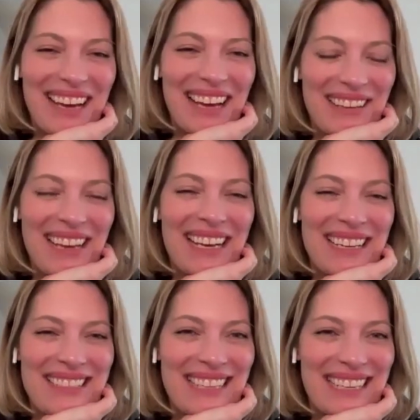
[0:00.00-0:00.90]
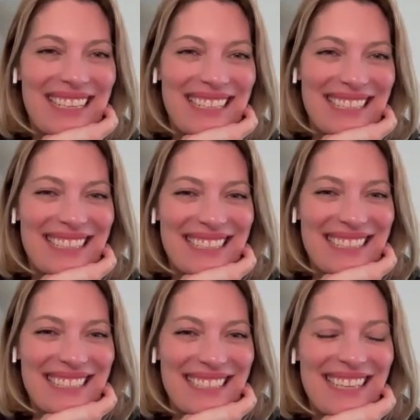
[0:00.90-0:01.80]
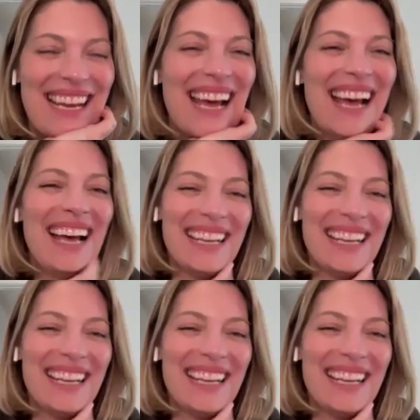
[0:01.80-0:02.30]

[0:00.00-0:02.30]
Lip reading: Nick was a handsome kid. All the